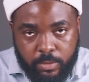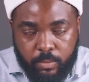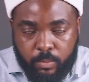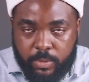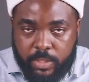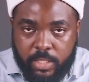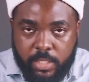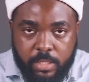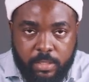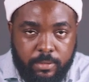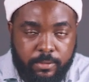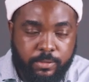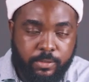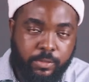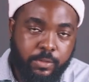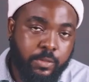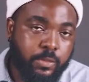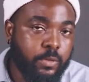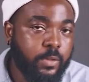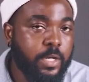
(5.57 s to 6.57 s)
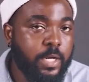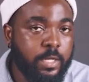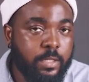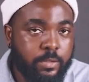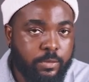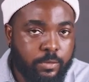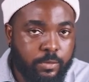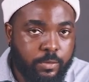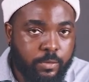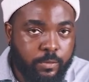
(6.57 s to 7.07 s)
We took our
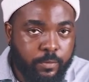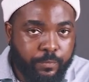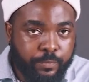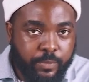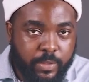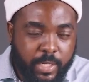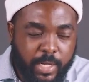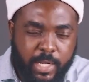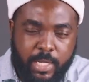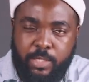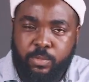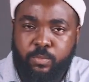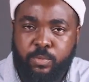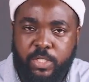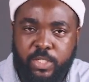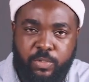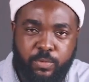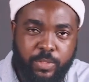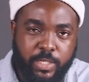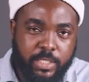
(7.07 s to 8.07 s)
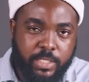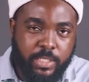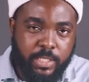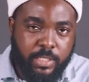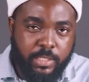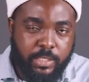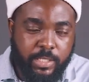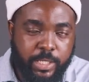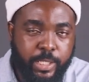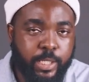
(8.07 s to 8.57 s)
logo and we
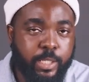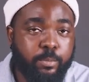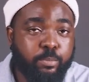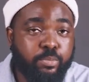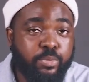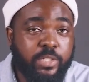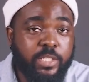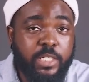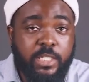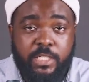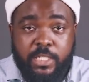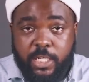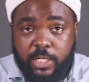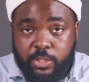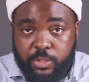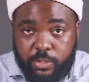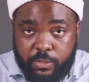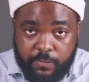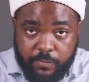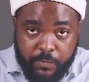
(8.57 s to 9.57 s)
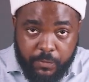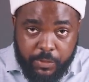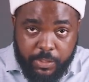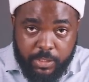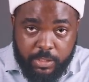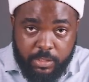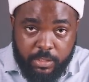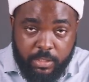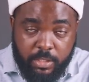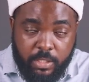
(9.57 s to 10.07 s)
created a presentation for
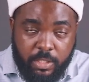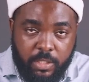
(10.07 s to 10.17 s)
it.